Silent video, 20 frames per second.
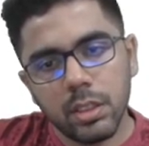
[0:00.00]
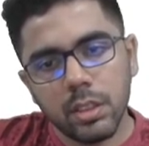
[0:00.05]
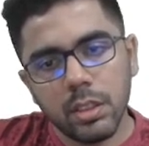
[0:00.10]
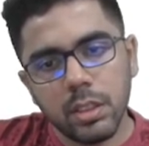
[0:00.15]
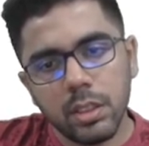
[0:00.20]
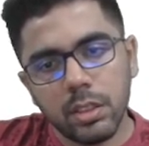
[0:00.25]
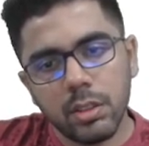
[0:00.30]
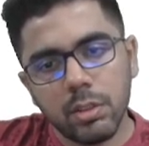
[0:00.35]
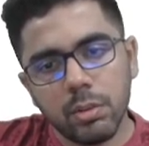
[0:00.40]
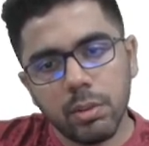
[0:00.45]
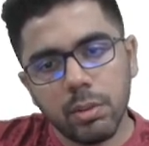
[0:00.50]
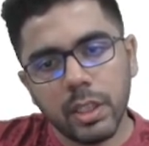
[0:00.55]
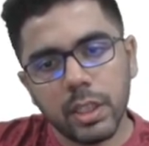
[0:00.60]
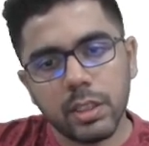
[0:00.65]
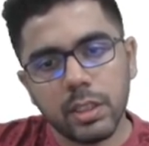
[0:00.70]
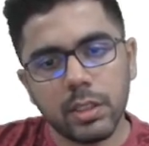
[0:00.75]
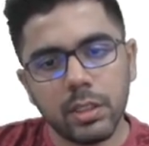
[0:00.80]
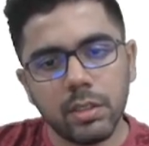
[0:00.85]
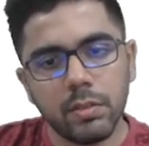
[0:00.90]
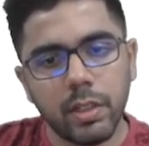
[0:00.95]
into x
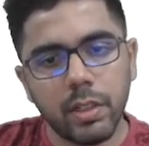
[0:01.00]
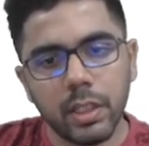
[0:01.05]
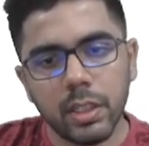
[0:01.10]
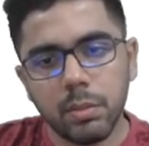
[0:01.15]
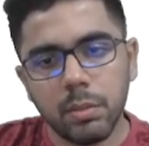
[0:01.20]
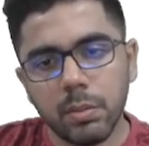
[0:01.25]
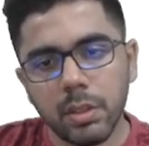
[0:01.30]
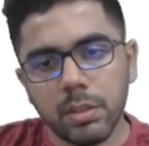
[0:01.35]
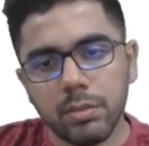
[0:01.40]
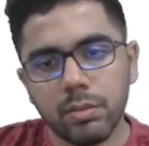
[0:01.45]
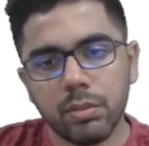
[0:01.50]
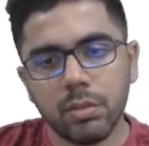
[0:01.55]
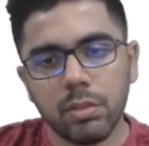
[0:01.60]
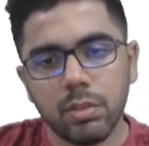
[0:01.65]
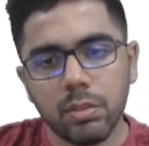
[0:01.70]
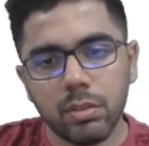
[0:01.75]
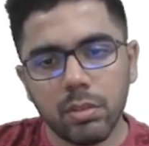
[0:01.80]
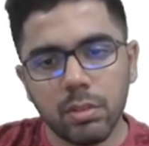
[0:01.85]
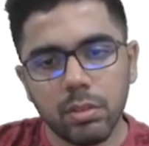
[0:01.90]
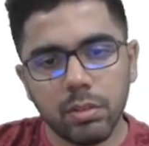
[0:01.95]
divided by
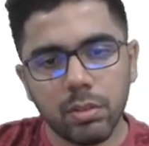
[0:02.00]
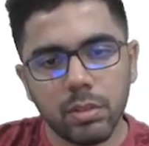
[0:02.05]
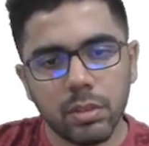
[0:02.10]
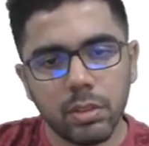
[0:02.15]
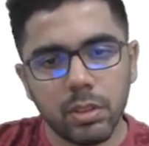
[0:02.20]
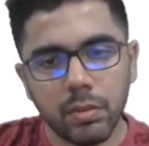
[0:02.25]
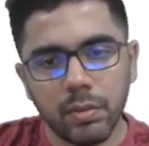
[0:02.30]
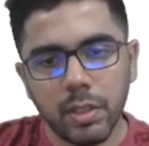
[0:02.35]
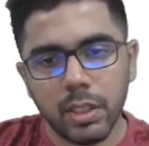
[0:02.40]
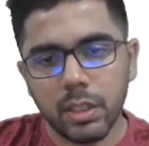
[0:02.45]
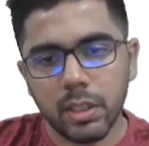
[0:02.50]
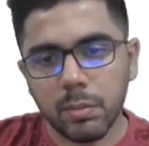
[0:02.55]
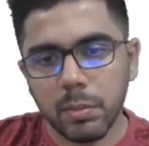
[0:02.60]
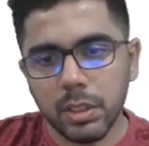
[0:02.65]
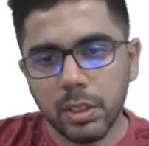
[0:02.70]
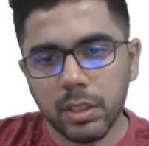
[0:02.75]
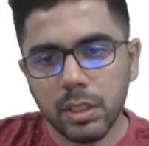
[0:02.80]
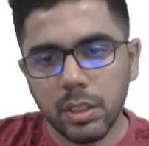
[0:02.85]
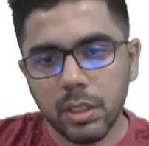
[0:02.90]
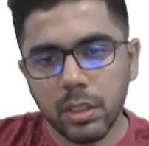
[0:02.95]
4 divided by
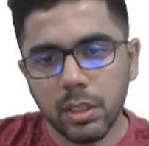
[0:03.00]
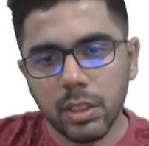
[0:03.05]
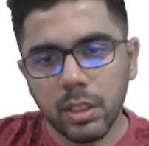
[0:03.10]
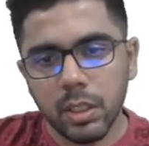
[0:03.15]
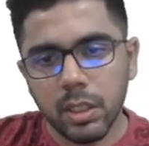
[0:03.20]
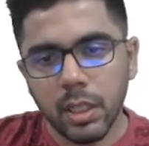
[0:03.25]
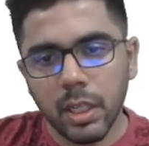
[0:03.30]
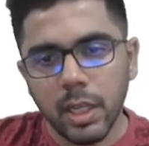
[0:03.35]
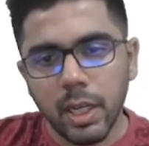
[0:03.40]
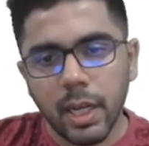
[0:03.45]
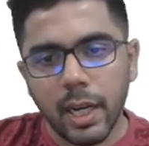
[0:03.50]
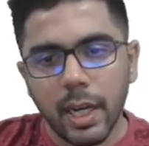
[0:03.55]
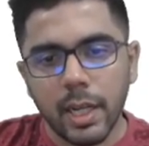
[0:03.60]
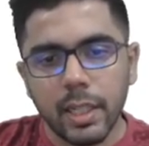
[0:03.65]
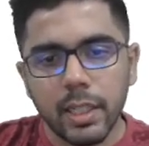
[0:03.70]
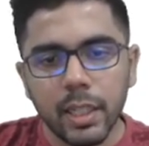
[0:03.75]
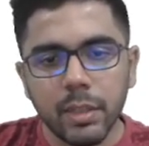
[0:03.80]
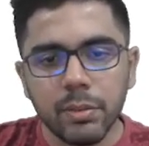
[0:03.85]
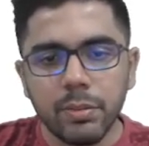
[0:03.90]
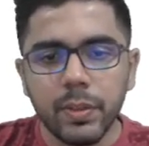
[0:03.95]
3,
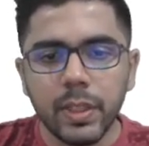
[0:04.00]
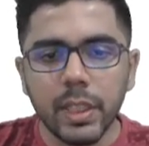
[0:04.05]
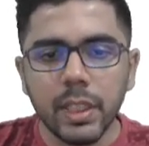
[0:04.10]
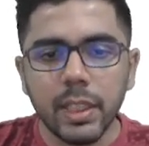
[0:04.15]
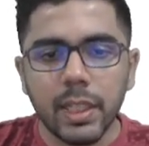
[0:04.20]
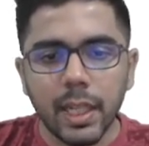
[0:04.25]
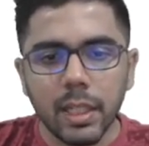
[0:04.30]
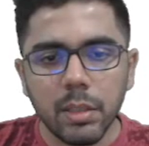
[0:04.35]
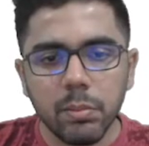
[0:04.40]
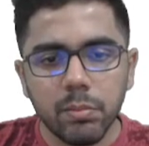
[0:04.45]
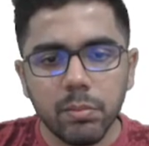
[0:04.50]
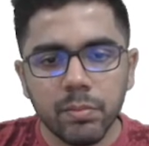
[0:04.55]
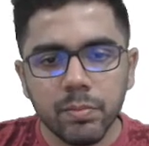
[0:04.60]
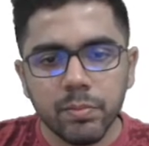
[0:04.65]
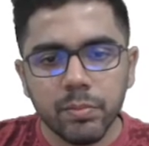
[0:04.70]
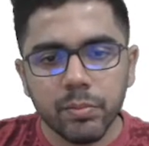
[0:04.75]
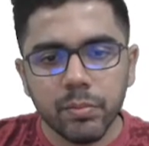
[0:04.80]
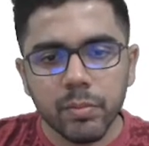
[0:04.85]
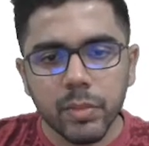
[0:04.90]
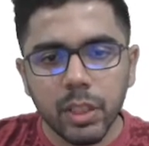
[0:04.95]
and every time
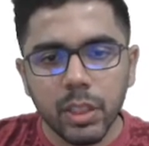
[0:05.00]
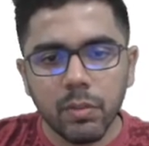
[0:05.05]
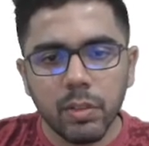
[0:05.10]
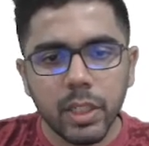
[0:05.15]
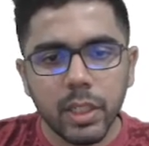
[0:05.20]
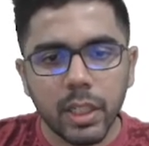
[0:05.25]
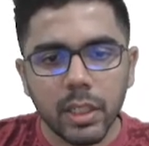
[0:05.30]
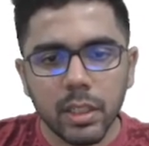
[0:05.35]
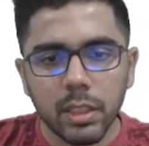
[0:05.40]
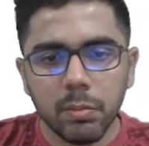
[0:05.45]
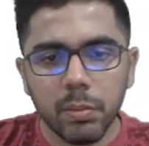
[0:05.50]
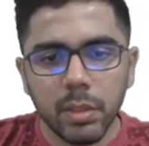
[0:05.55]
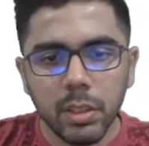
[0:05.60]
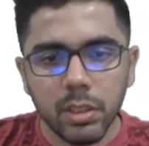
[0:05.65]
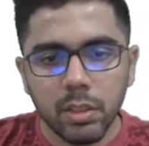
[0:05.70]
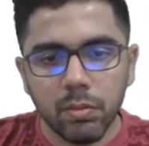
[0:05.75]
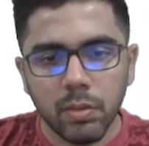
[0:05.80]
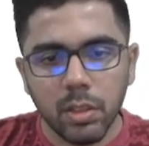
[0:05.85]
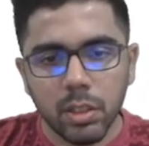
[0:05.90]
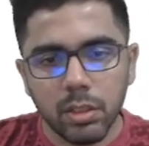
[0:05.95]
you will get a
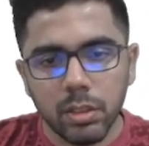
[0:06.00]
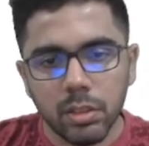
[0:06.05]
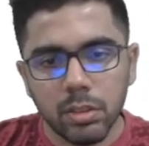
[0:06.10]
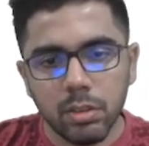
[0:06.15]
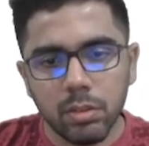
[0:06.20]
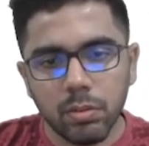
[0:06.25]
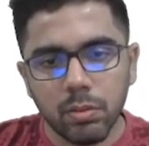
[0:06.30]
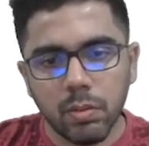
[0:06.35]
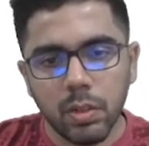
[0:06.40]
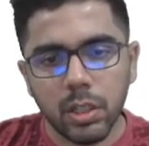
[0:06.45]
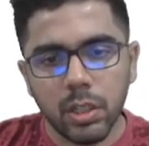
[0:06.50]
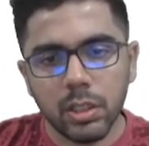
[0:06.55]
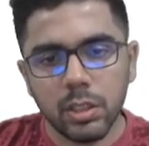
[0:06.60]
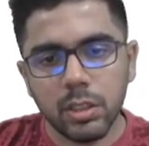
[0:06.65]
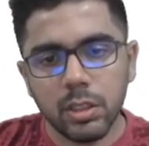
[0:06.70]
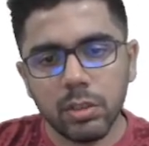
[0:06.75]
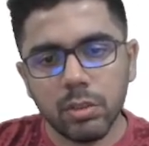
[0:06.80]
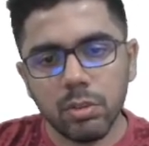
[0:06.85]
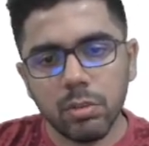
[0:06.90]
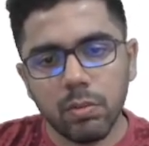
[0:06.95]
remainder 1, 1
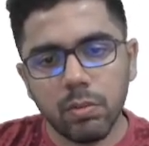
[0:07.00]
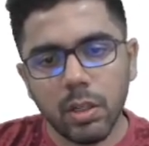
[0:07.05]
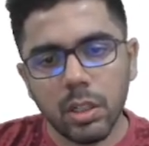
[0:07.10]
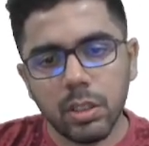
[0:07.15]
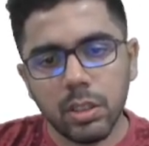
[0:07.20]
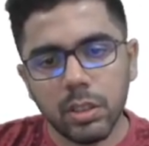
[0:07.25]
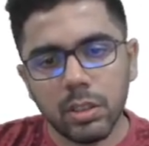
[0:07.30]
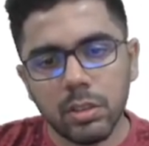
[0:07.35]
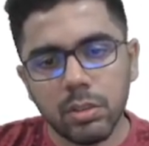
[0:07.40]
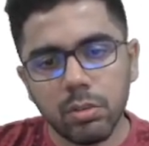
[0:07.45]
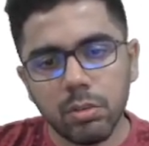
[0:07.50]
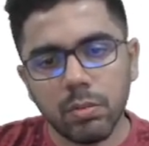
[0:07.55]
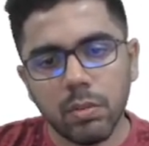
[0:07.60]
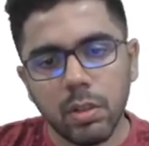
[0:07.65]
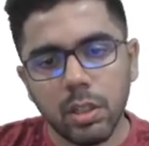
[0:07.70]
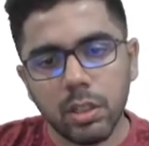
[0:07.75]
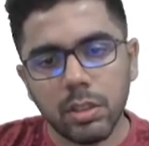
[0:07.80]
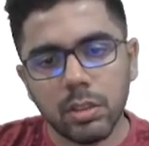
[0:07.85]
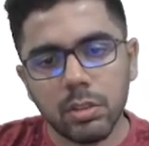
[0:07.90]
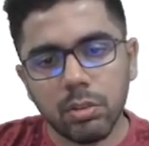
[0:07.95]
into 1 into
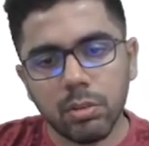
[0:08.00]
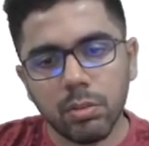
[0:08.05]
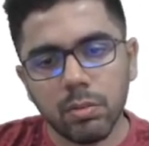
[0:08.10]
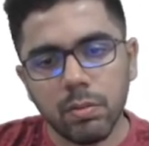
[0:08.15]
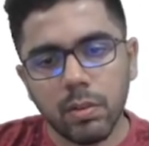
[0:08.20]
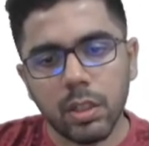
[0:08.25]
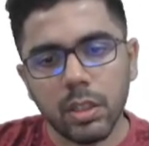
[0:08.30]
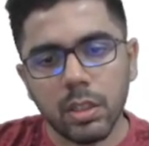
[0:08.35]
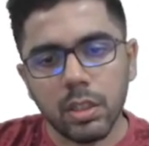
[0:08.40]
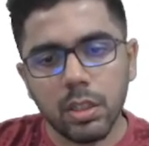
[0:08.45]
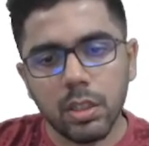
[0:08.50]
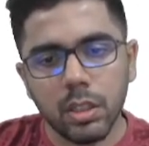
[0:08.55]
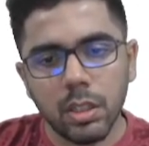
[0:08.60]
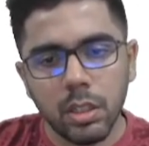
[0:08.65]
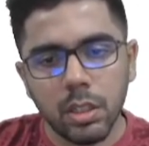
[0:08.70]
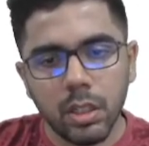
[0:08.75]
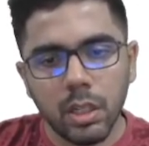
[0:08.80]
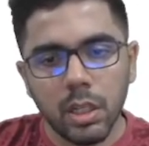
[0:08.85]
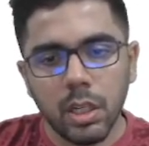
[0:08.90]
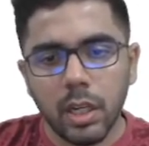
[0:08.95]
1 into 1,
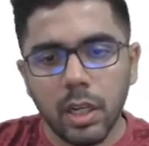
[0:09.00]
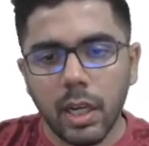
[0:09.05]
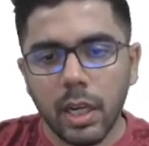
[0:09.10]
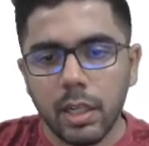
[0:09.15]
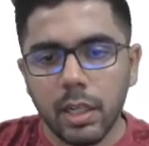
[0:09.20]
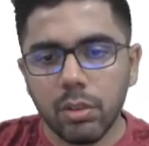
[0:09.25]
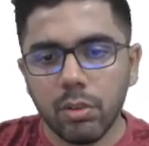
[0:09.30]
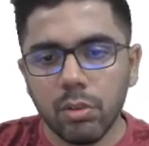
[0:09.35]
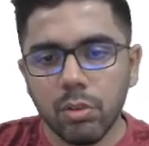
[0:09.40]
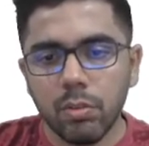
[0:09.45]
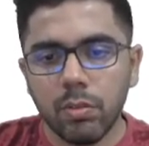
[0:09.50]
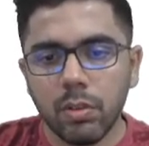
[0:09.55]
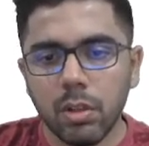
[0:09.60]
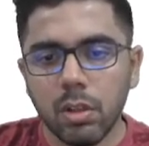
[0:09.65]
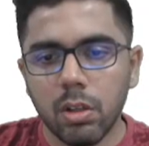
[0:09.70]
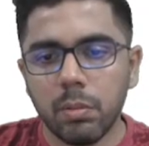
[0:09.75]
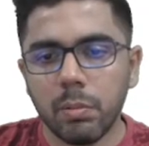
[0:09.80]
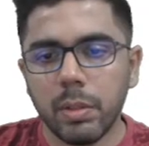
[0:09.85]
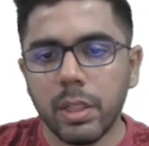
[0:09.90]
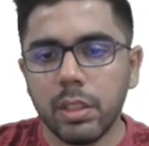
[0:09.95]
and
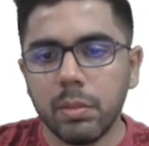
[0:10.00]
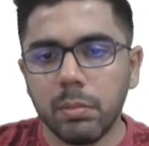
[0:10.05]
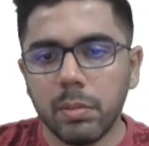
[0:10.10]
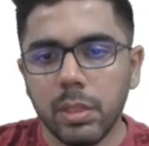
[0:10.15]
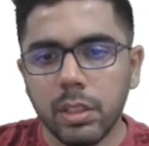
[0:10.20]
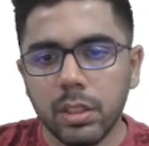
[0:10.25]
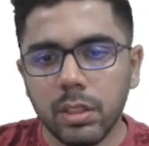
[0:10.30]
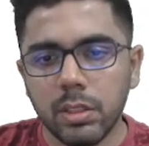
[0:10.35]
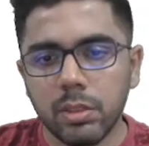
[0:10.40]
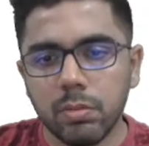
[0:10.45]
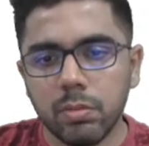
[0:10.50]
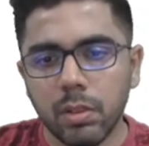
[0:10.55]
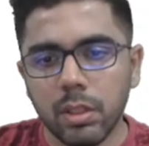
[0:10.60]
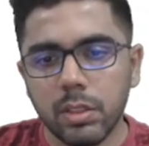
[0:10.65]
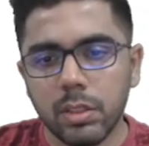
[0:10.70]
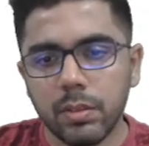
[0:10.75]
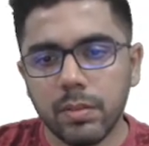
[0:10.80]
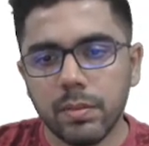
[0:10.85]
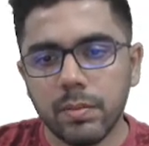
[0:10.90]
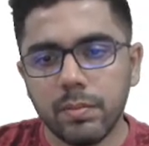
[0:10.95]
overall my remainder is 1.
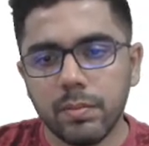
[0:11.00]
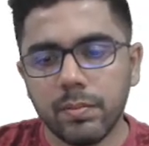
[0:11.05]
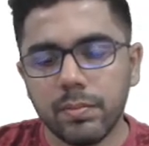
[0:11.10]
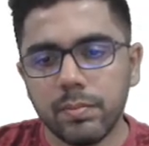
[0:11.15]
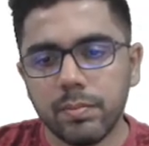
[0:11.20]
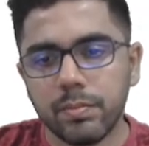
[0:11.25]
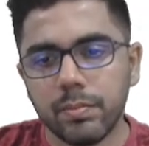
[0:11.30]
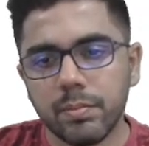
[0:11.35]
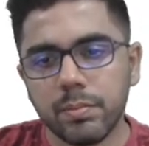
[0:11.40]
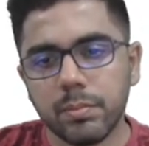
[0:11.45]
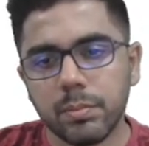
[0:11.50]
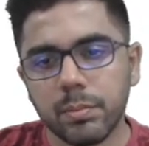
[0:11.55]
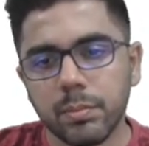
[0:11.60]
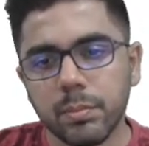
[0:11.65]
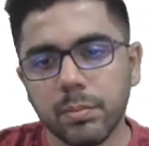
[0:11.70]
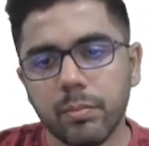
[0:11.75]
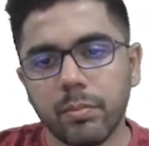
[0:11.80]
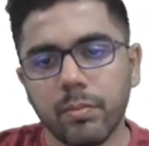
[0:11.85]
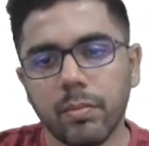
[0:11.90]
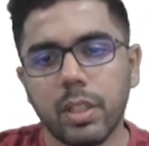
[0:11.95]

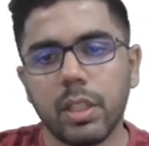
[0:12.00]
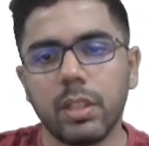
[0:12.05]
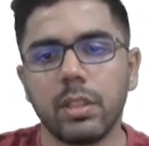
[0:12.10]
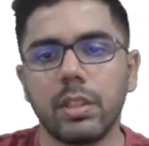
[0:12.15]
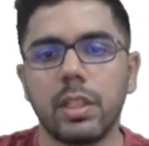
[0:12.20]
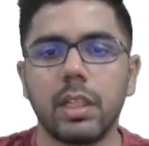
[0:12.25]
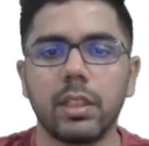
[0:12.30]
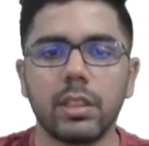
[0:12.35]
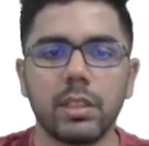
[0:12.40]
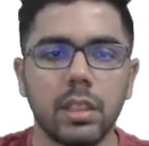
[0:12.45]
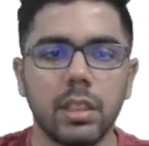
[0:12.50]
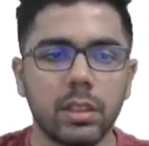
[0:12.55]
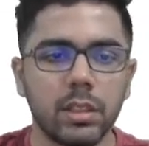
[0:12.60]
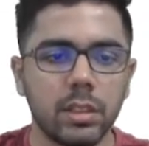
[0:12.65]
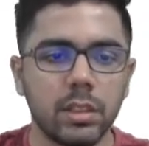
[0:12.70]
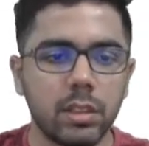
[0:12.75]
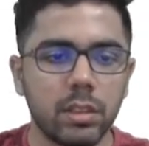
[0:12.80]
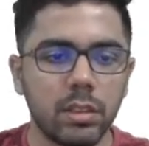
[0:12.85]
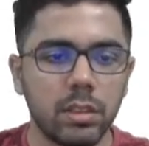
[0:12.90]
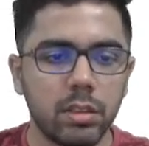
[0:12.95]
That is the
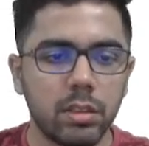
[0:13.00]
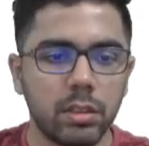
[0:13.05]
answer.